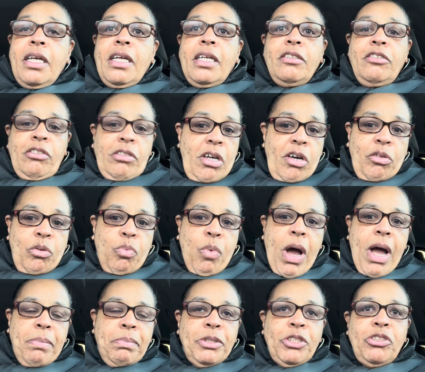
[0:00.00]
the
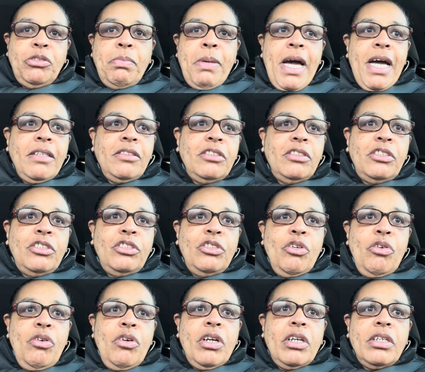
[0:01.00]
Whoppers you buy at the
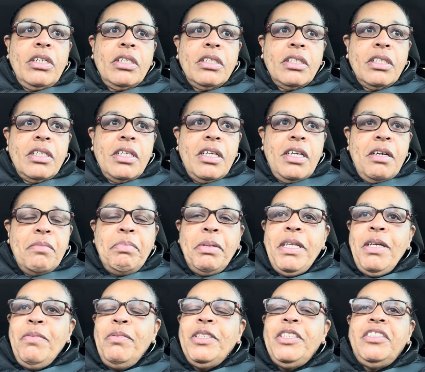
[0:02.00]
store. But
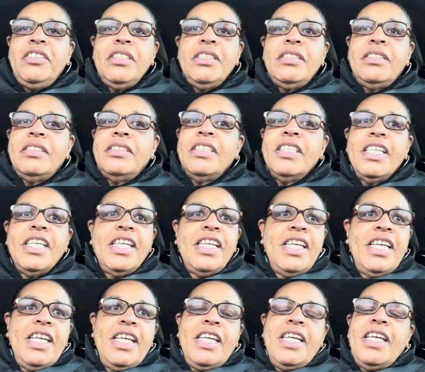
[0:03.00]
it was just,
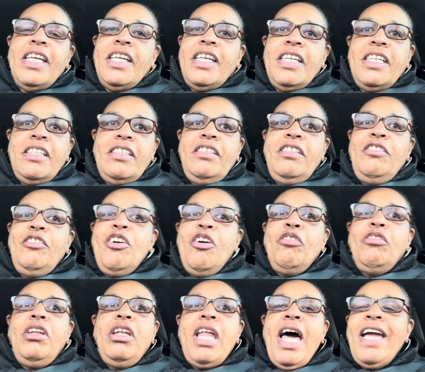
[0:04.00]

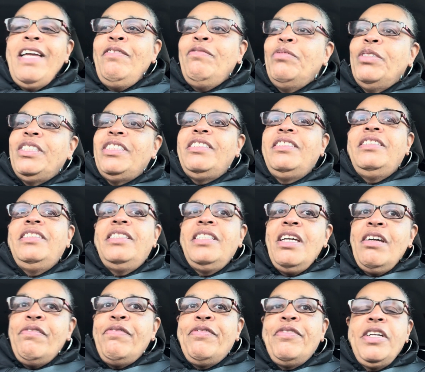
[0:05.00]
life was
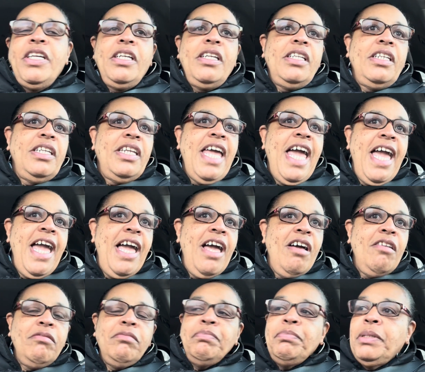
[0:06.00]
different.
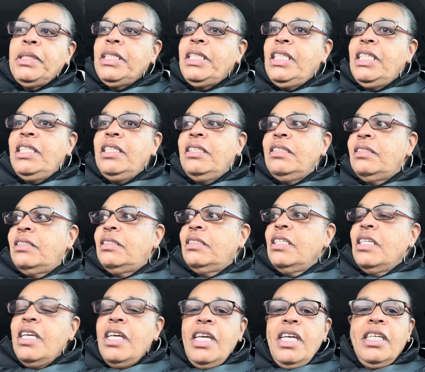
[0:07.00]
Now, please,
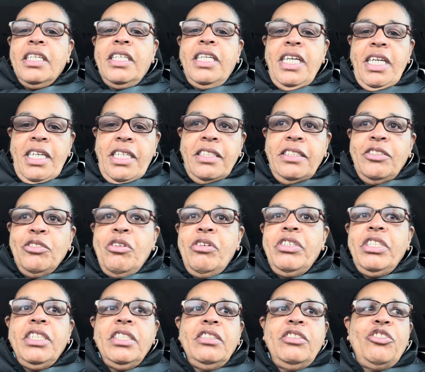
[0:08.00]
kids
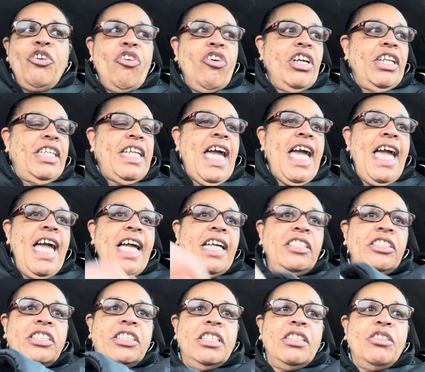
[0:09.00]
ordering
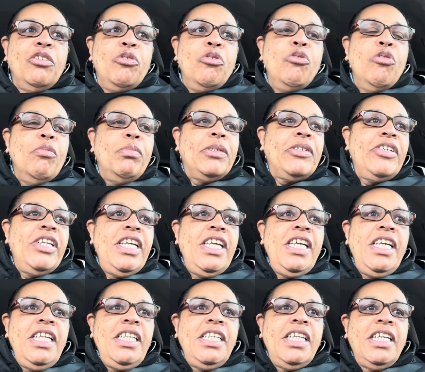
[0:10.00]
DoorDash and Uber
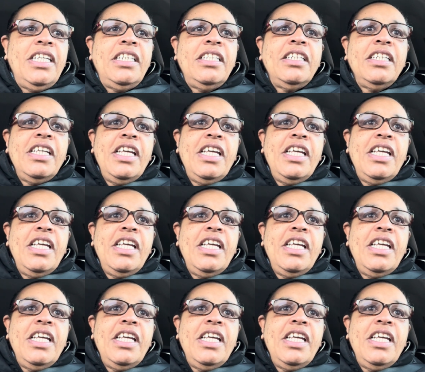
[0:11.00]
in and